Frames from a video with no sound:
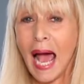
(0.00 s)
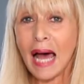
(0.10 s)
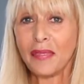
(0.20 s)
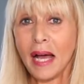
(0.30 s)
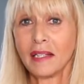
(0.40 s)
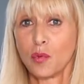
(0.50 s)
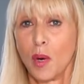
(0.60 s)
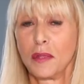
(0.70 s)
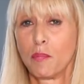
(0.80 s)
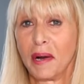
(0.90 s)
And that's
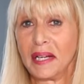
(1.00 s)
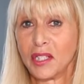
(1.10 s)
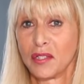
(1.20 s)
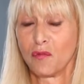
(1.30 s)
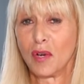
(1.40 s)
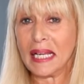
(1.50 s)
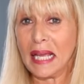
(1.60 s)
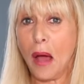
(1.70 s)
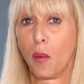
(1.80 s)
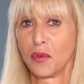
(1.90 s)
when the brain doesn't really
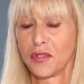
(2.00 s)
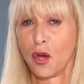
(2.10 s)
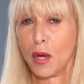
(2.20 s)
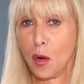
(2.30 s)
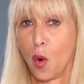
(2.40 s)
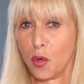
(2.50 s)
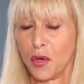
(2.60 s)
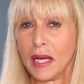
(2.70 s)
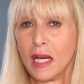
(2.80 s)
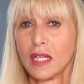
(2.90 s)
get what's going
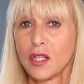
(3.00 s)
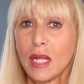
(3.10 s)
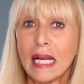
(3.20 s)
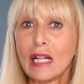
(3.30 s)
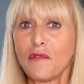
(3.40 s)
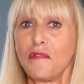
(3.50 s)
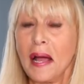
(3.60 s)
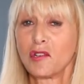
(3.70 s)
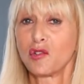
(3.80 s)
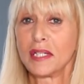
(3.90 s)
on. So the little
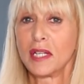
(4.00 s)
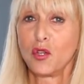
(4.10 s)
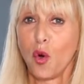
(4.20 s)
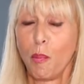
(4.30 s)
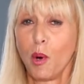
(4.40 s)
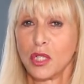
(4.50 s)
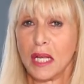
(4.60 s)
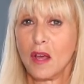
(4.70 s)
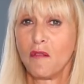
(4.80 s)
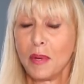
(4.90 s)
factories in your
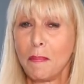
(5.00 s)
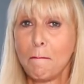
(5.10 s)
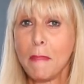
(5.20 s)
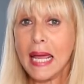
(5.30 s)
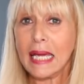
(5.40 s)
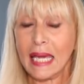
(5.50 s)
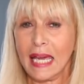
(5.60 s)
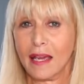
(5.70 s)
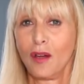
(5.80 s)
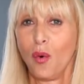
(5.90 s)
body that have been
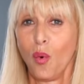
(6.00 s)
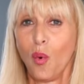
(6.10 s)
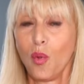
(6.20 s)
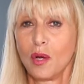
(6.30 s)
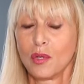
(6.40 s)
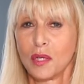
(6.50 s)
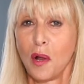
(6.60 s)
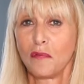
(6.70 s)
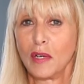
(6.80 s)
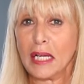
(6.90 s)
making all those
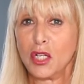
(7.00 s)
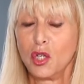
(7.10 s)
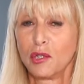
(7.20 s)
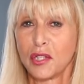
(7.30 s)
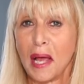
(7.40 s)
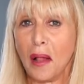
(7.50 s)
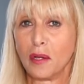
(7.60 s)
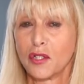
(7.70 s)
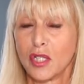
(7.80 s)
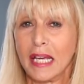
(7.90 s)
lovely new
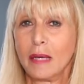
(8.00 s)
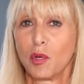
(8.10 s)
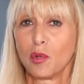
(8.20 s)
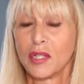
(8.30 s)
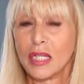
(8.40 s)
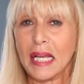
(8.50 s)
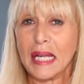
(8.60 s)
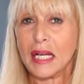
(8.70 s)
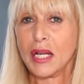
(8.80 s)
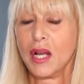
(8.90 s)
cells to keep your
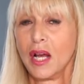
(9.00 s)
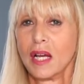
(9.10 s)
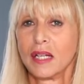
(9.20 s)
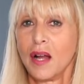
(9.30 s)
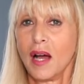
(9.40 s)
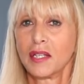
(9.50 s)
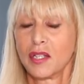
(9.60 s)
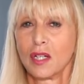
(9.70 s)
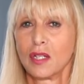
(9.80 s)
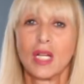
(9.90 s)
skin
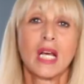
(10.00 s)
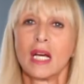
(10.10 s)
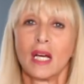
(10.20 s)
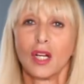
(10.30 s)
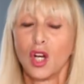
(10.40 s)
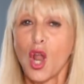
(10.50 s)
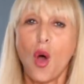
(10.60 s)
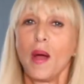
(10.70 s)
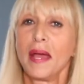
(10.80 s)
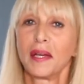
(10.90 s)
nice and
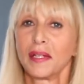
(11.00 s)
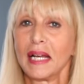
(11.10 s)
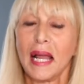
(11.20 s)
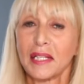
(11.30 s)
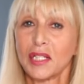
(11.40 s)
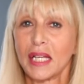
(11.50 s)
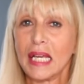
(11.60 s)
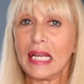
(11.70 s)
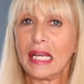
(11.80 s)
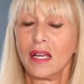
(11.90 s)
glowing and
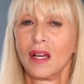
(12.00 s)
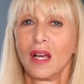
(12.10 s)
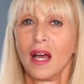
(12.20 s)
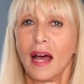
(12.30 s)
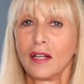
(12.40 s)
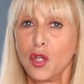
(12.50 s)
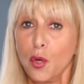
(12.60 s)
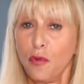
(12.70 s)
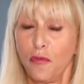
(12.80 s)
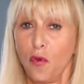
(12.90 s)
elasticy and
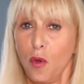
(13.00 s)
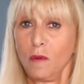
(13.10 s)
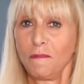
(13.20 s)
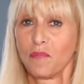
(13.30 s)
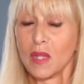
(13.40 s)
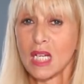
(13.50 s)
youthful,